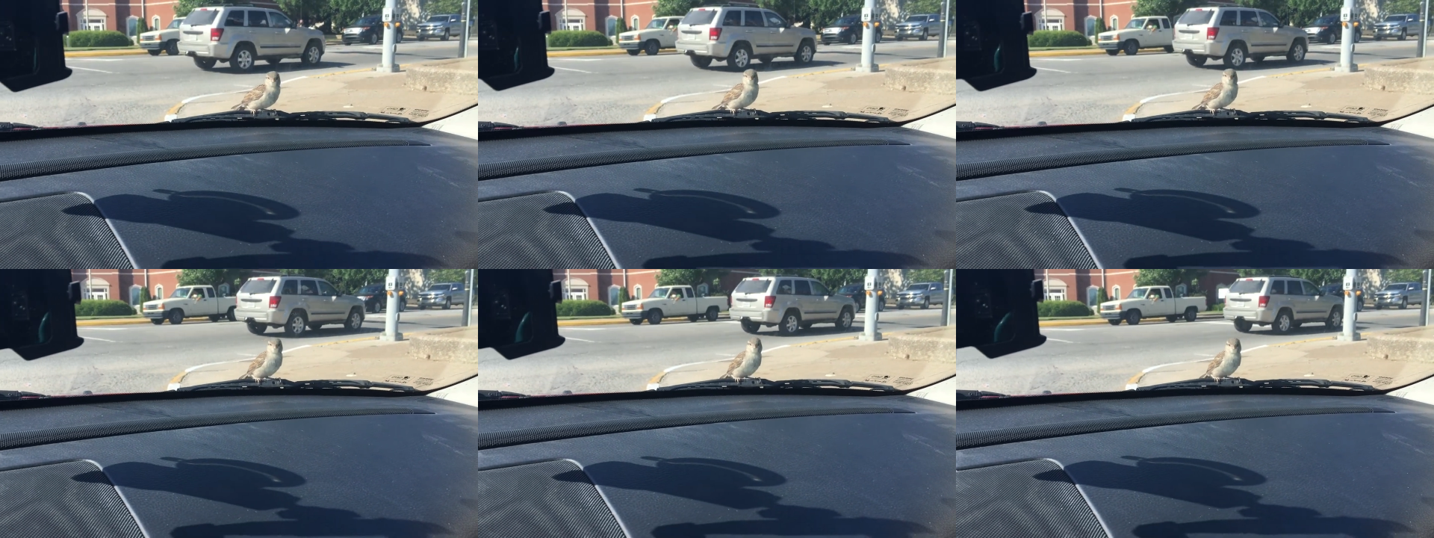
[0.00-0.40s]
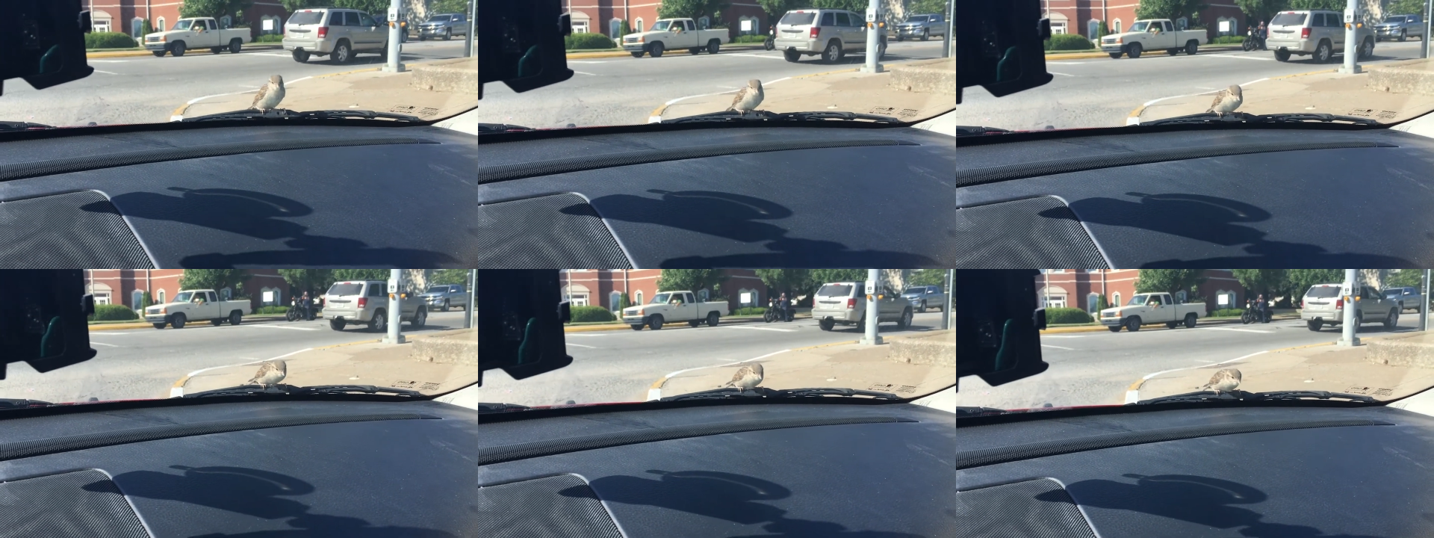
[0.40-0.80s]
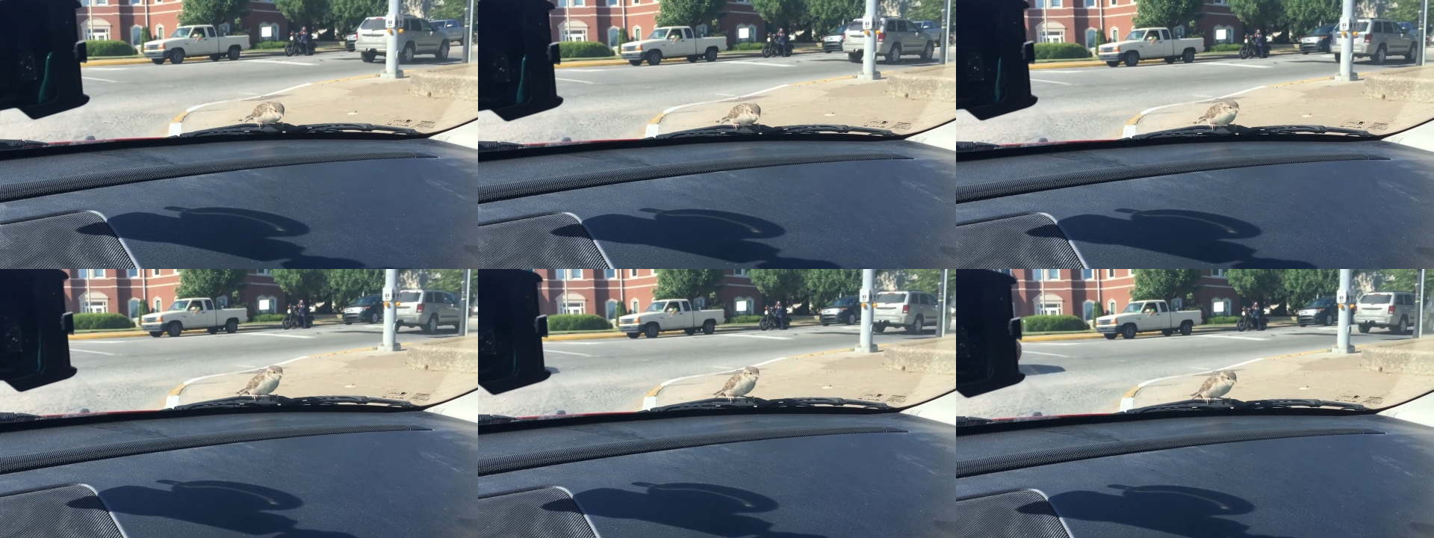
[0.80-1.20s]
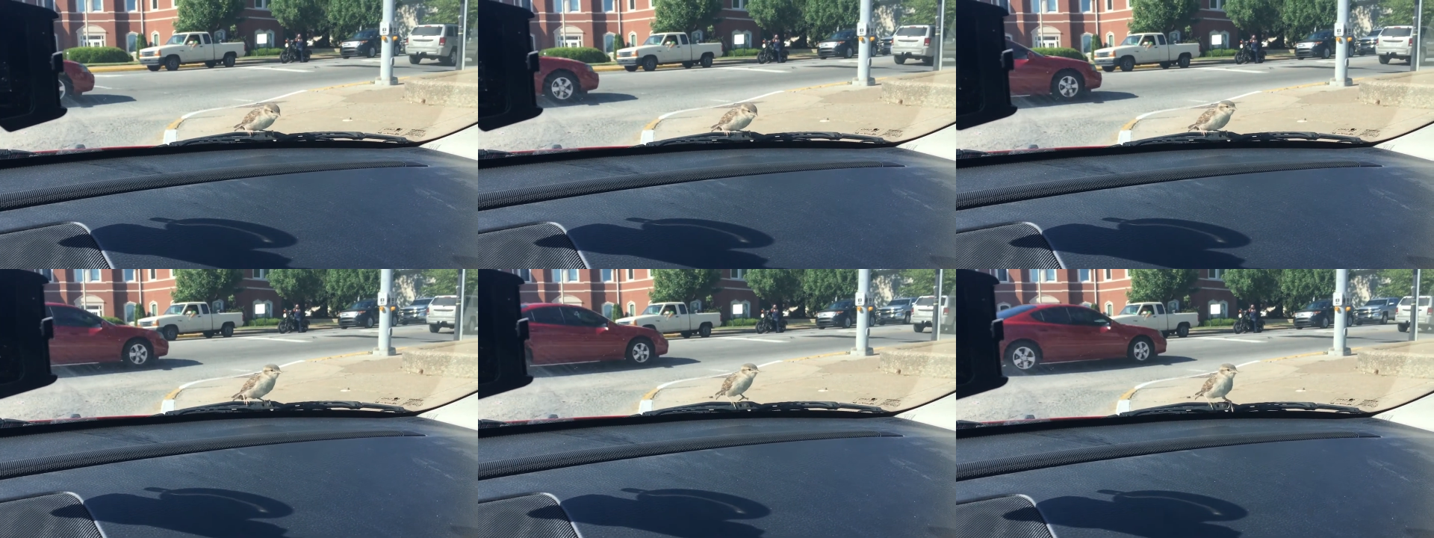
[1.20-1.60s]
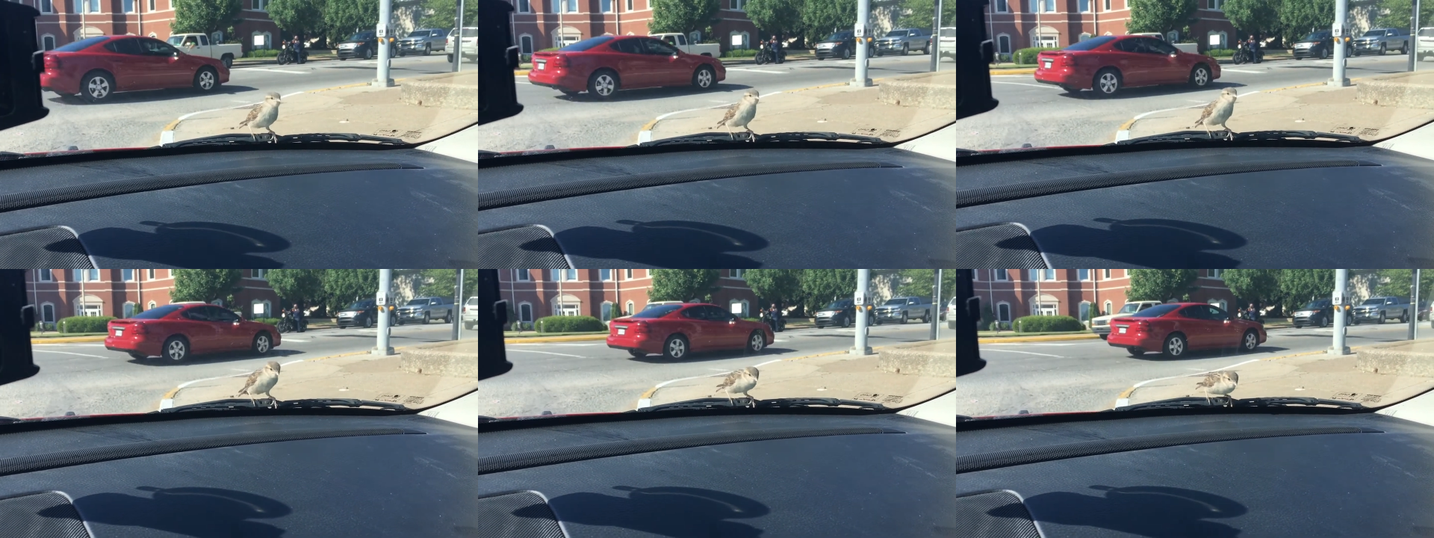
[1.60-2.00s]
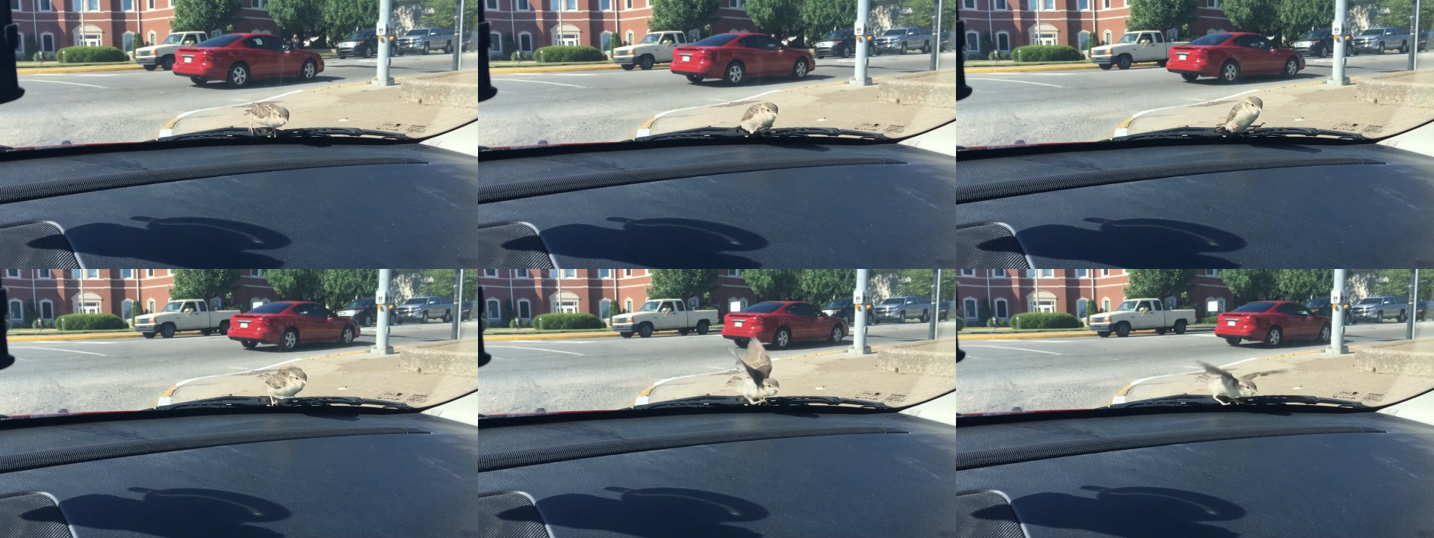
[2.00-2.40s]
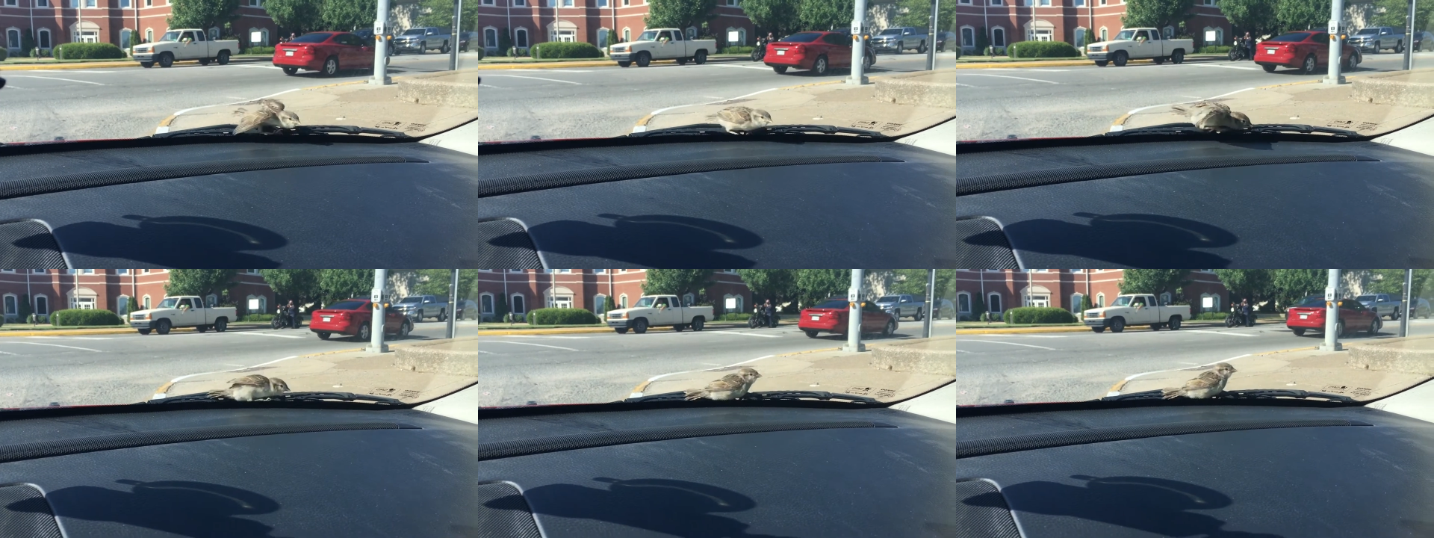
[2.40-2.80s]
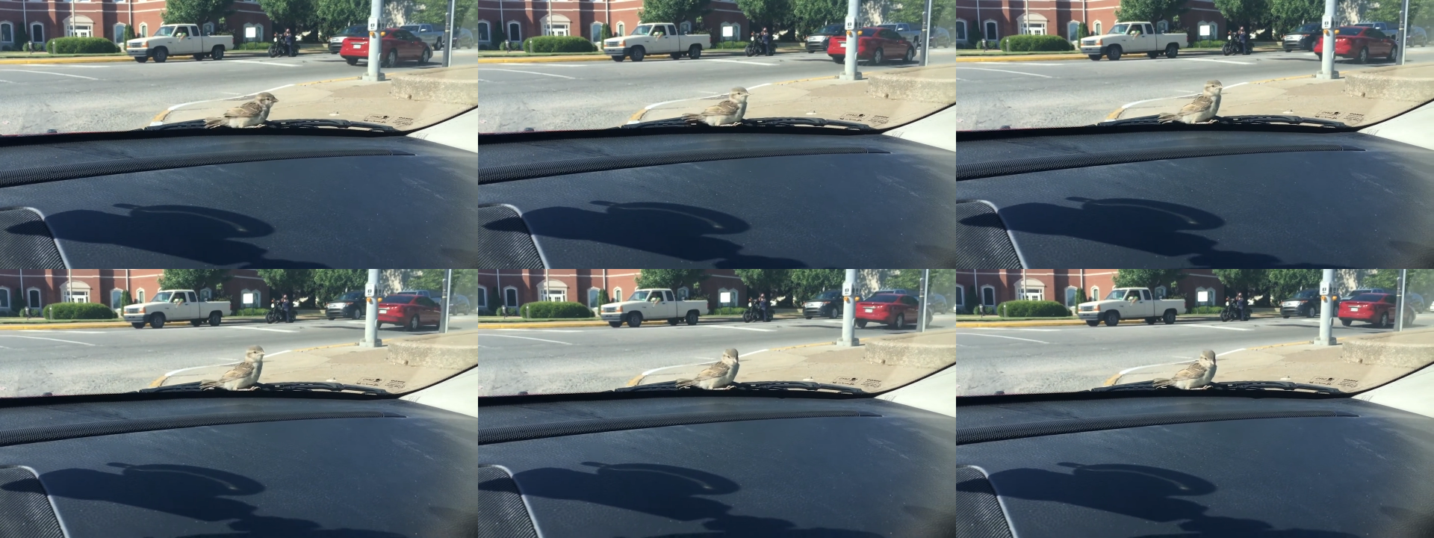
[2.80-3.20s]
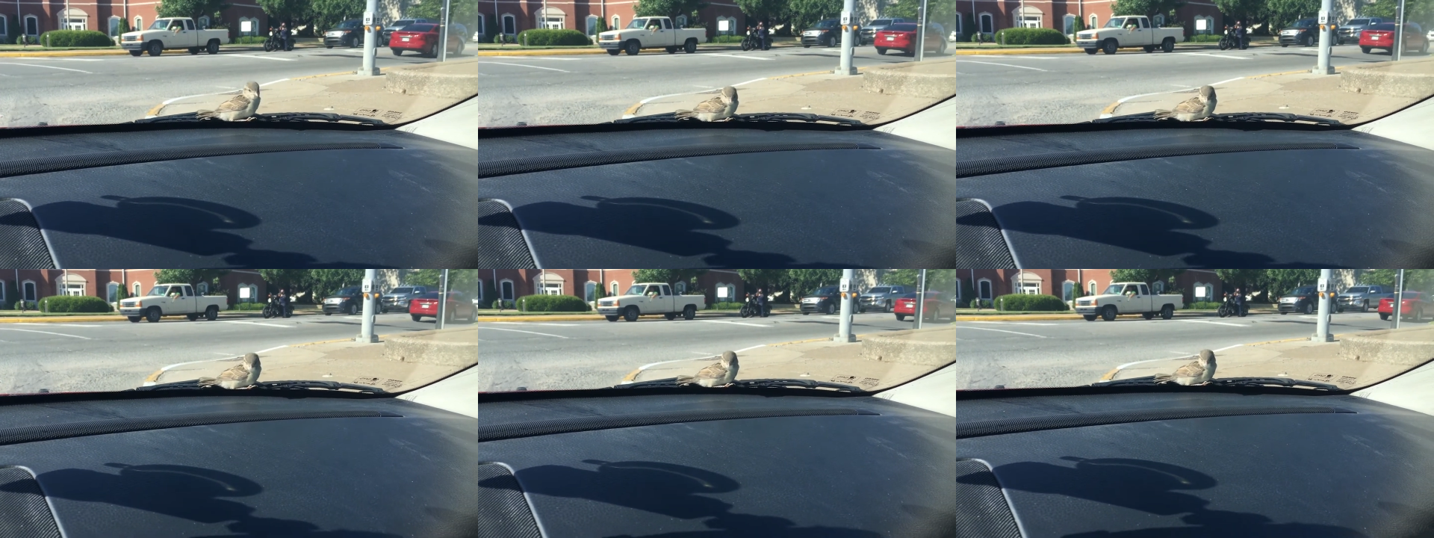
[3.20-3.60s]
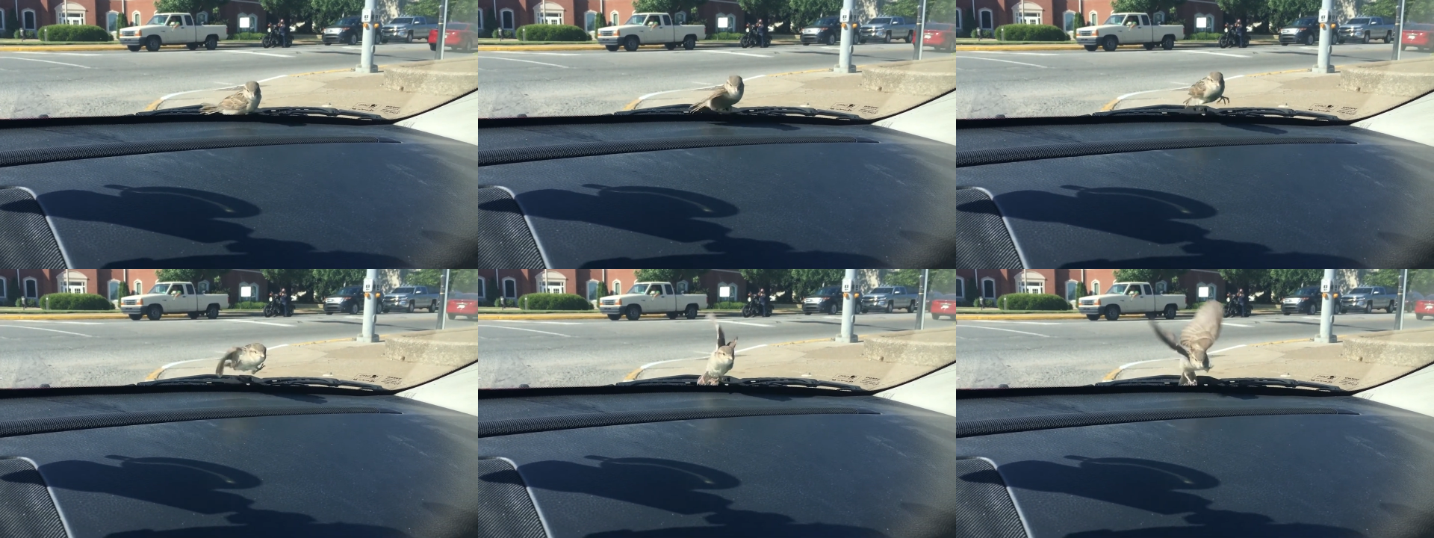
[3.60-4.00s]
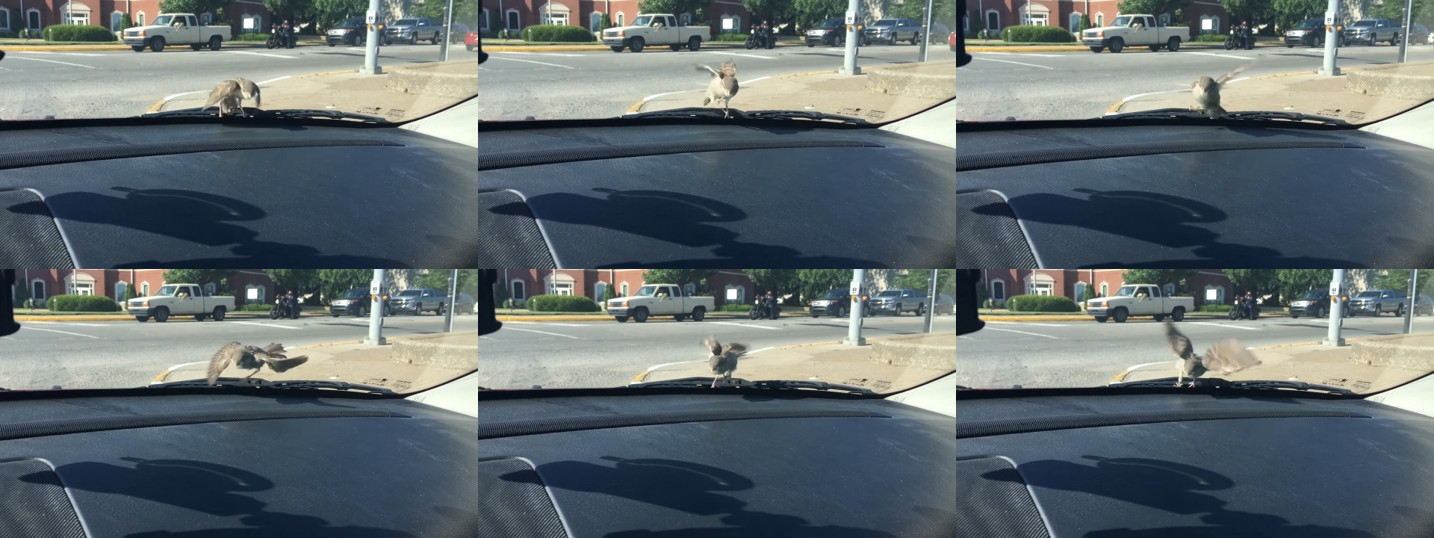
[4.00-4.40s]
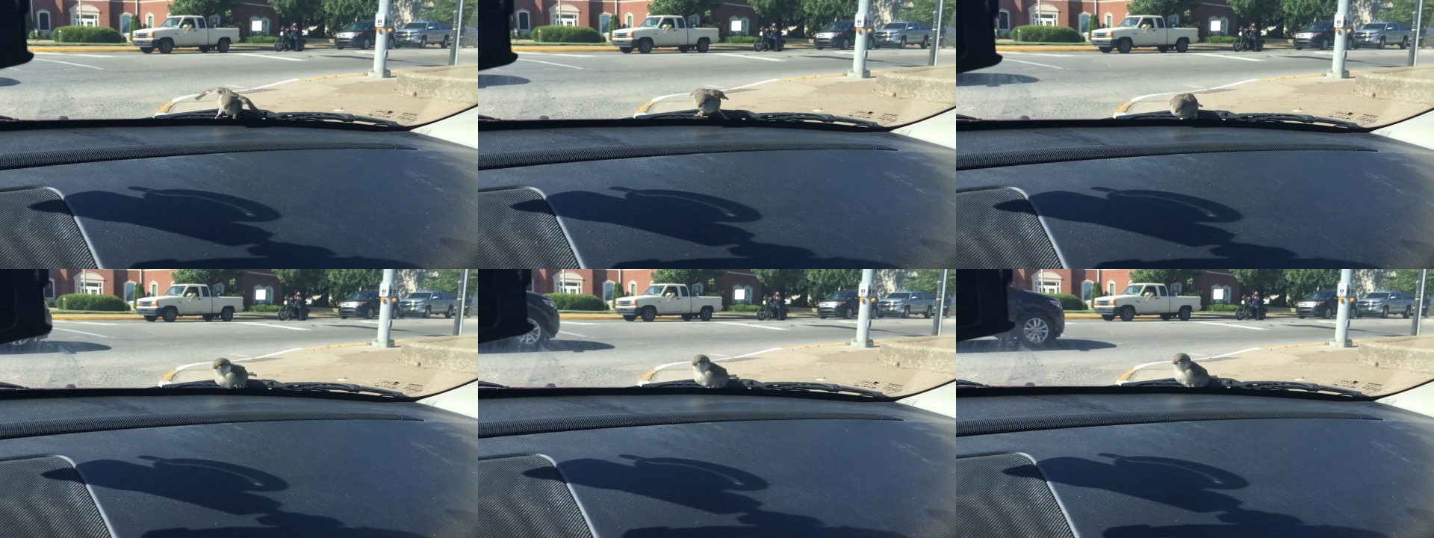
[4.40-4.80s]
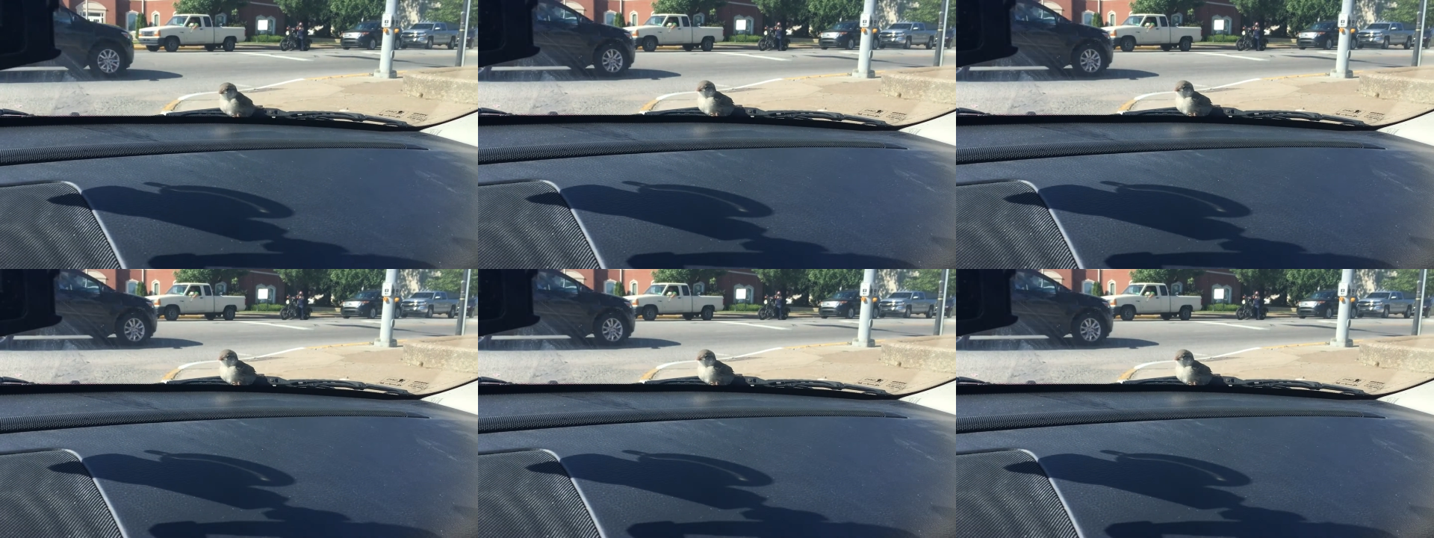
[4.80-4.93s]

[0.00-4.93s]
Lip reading: (no speaker visible)